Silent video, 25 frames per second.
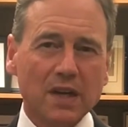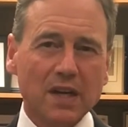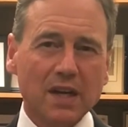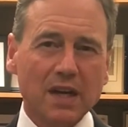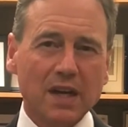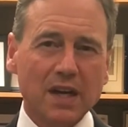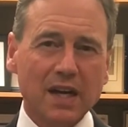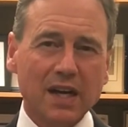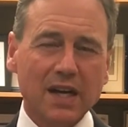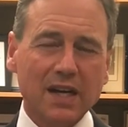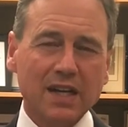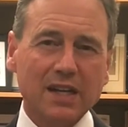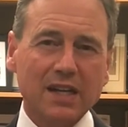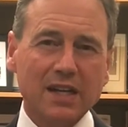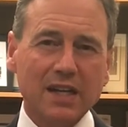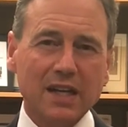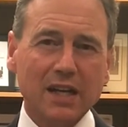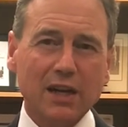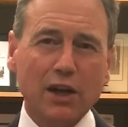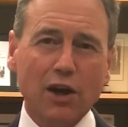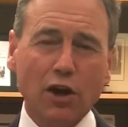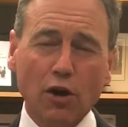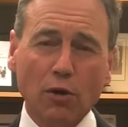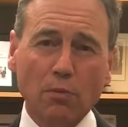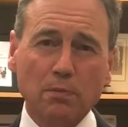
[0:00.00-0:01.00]
And it
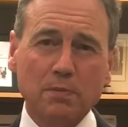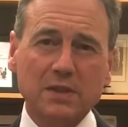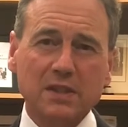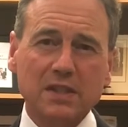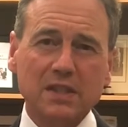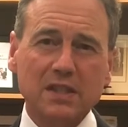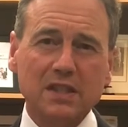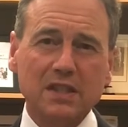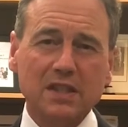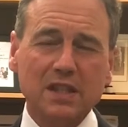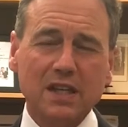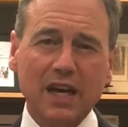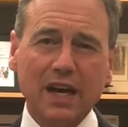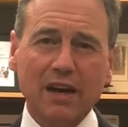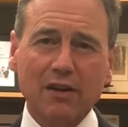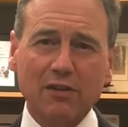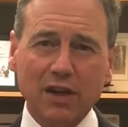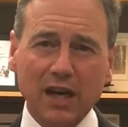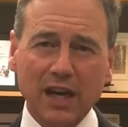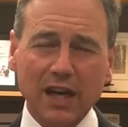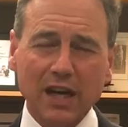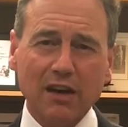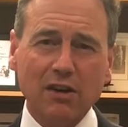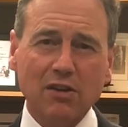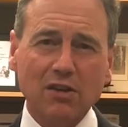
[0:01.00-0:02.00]
helps our
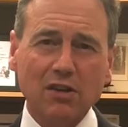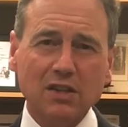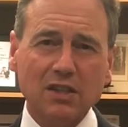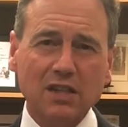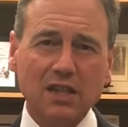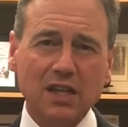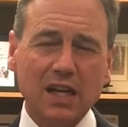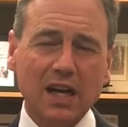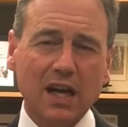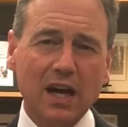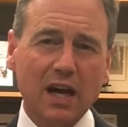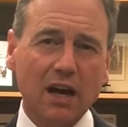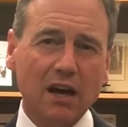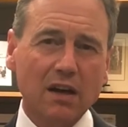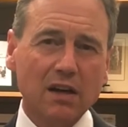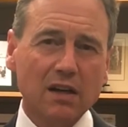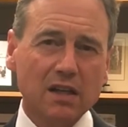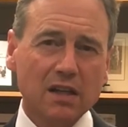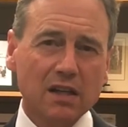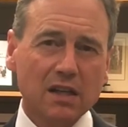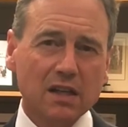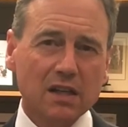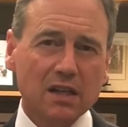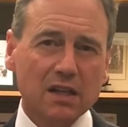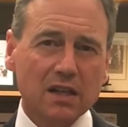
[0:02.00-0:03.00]
carers and our
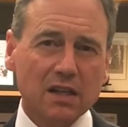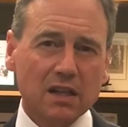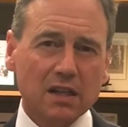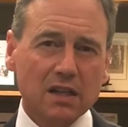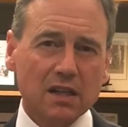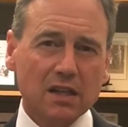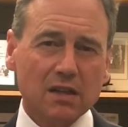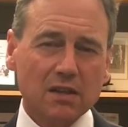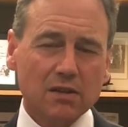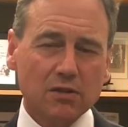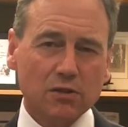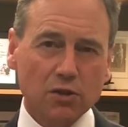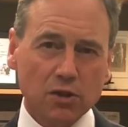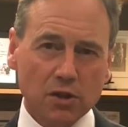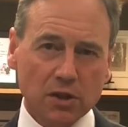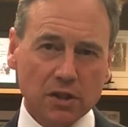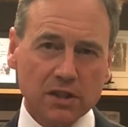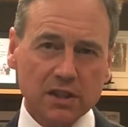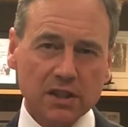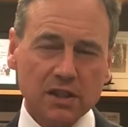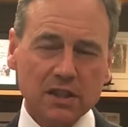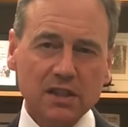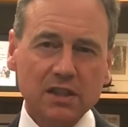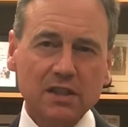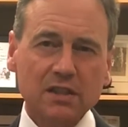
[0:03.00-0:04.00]

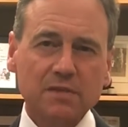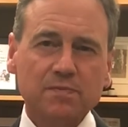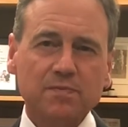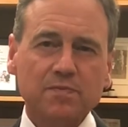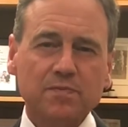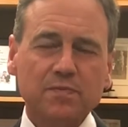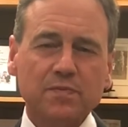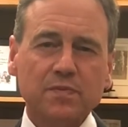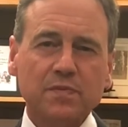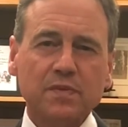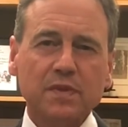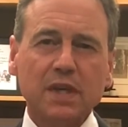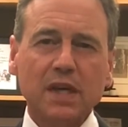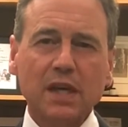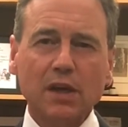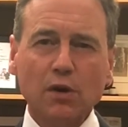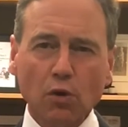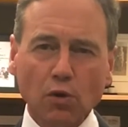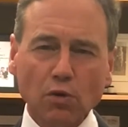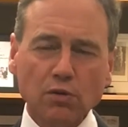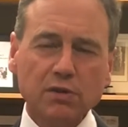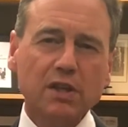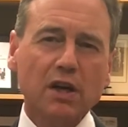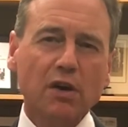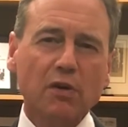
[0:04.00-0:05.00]
nurses. It
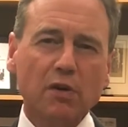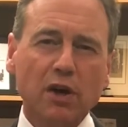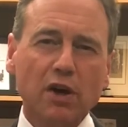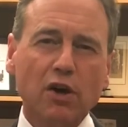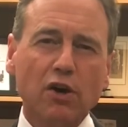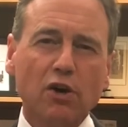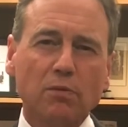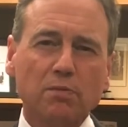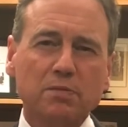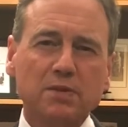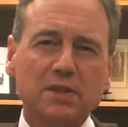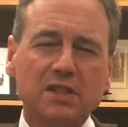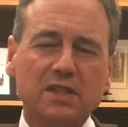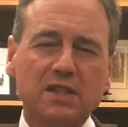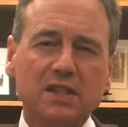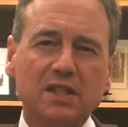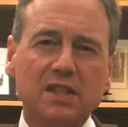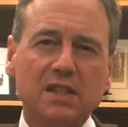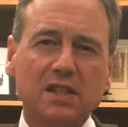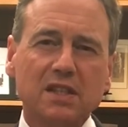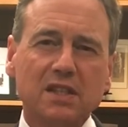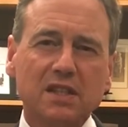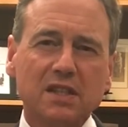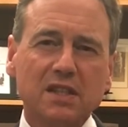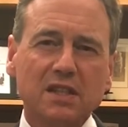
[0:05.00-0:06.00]
also helps
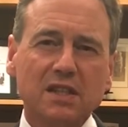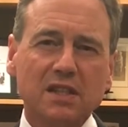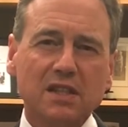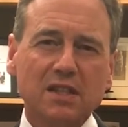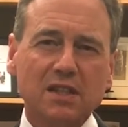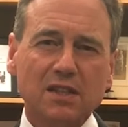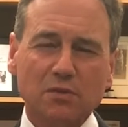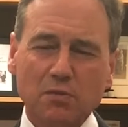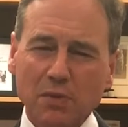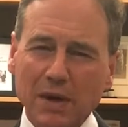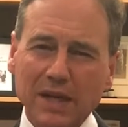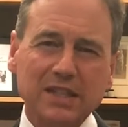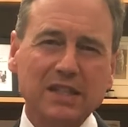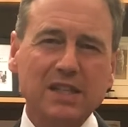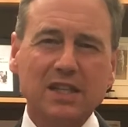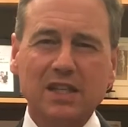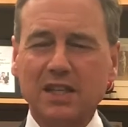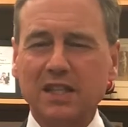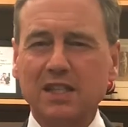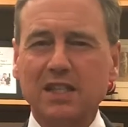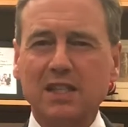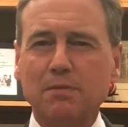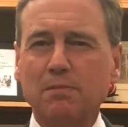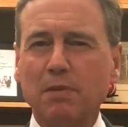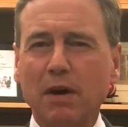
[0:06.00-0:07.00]
the
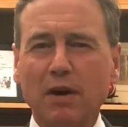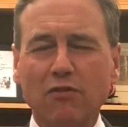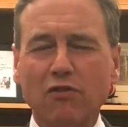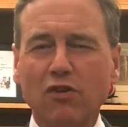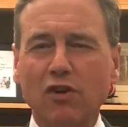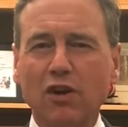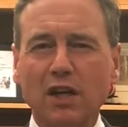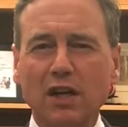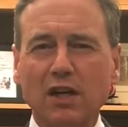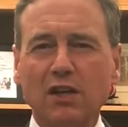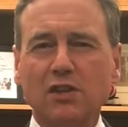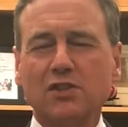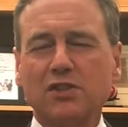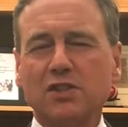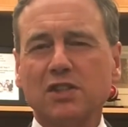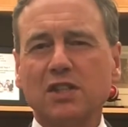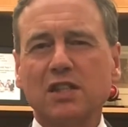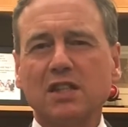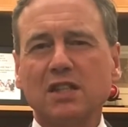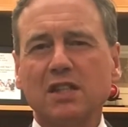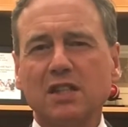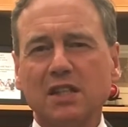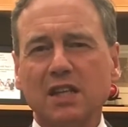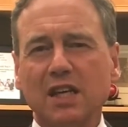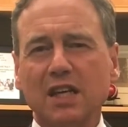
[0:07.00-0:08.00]
residents above all else
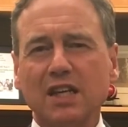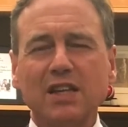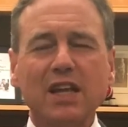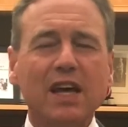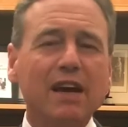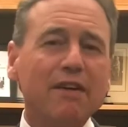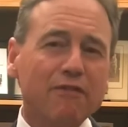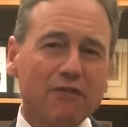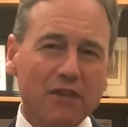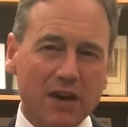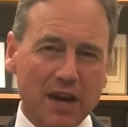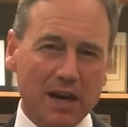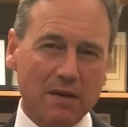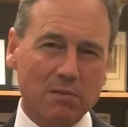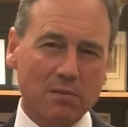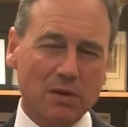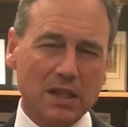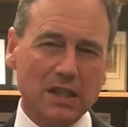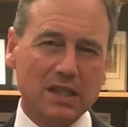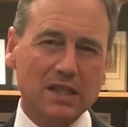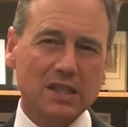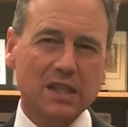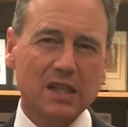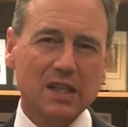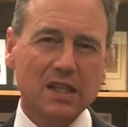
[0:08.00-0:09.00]
and their
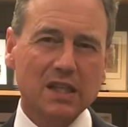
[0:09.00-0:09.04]
families.